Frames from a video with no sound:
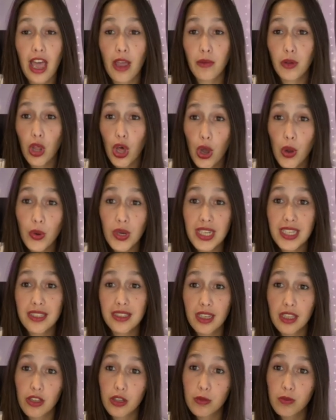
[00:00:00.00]
I will only
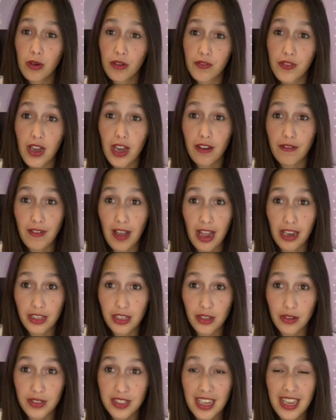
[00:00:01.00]
see those preferred
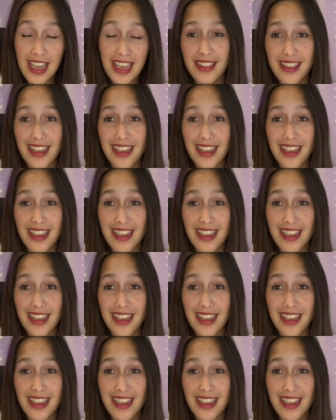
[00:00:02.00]
values.